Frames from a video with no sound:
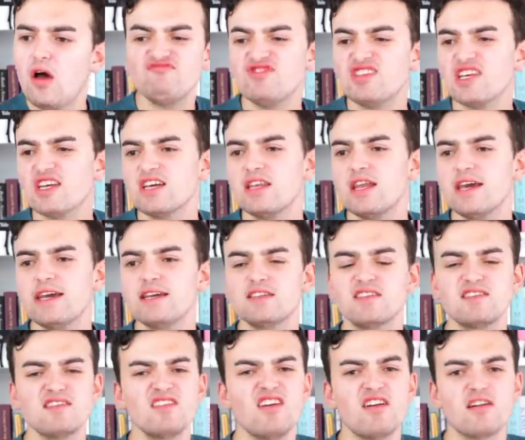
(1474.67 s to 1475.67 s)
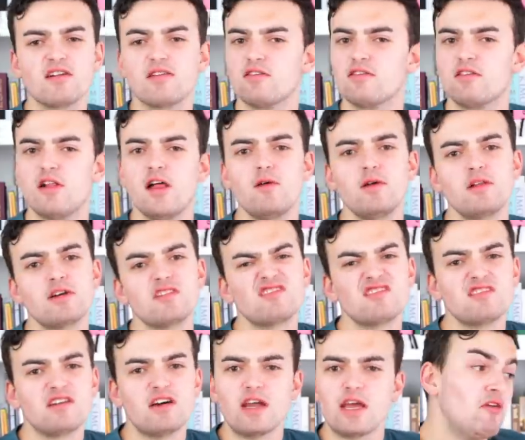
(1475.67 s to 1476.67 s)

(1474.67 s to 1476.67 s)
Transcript: it's like a nice look. Khloe looks good.